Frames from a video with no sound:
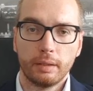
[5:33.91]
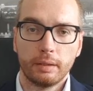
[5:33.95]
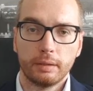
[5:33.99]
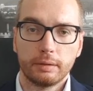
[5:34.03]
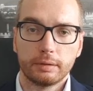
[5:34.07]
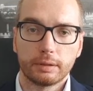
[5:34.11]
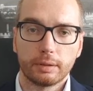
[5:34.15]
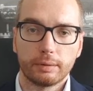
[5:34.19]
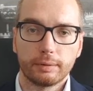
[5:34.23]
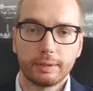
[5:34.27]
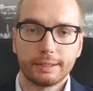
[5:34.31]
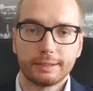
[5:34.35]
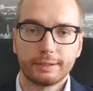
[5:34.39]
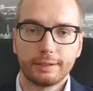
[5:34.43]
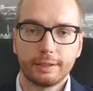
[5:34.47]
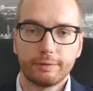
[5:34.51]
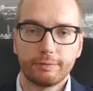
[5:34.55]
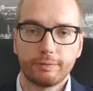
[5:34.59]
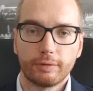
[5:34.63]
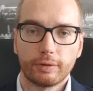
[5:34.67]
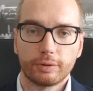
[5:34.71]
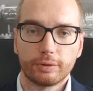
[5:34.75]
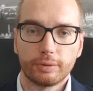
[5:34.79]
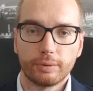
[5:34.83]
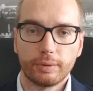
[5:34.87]
So that's it
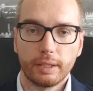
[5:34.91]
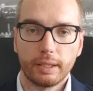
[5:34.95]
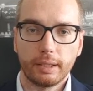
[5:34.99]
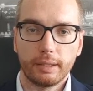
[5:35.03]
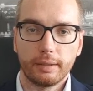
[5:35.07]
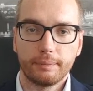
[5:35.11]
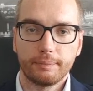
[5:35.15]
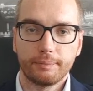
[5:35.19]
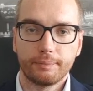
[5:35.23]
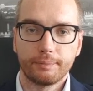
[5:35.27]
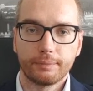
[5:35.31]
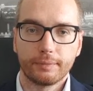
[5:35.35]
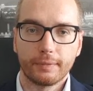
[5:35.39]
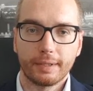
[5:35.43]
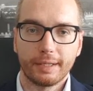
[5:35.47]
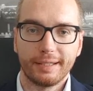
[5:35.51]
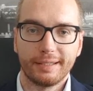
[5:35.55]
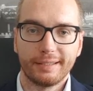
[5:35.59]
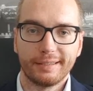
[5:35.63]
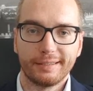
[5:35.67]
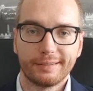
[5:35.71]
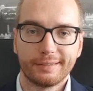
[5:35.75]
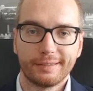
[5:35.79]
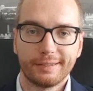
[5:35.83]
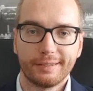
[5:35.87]
for today,
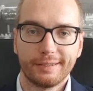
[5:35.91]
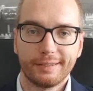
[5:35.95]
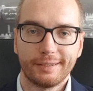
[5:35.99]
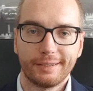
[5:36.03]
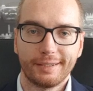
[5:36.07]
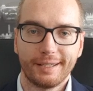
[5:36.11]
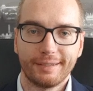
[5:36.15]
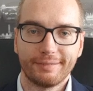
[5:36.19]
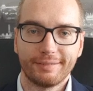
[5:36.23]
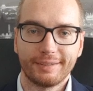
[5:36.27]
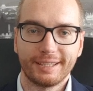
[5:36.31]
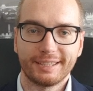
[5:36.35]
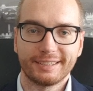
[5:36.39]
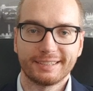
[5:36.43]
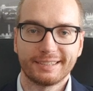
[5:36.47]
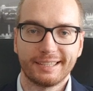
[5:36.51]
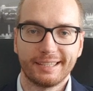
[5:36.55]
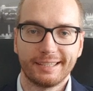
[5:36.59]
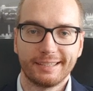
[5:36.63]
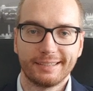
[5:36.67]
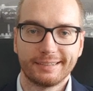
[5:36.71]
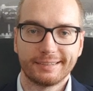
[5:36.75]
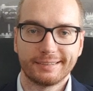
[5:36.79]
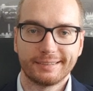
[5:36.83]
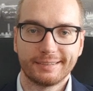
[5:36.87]
and have a nice
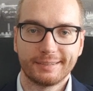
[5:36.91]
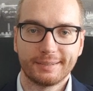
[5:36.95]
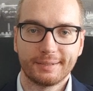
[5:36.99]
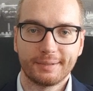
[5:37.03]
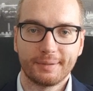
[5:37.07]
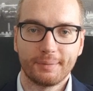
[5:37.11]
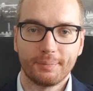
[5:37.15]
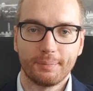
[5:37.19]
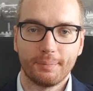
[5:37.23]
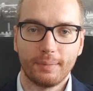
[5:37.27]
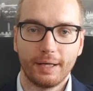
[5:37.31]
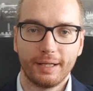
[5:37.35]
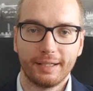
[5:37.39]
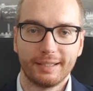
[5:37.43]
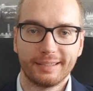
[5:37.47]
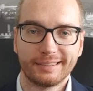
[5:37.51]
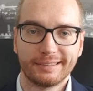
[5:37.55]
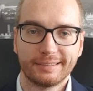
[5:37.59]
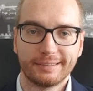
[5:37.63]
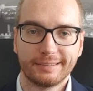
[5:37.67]
day. Bye.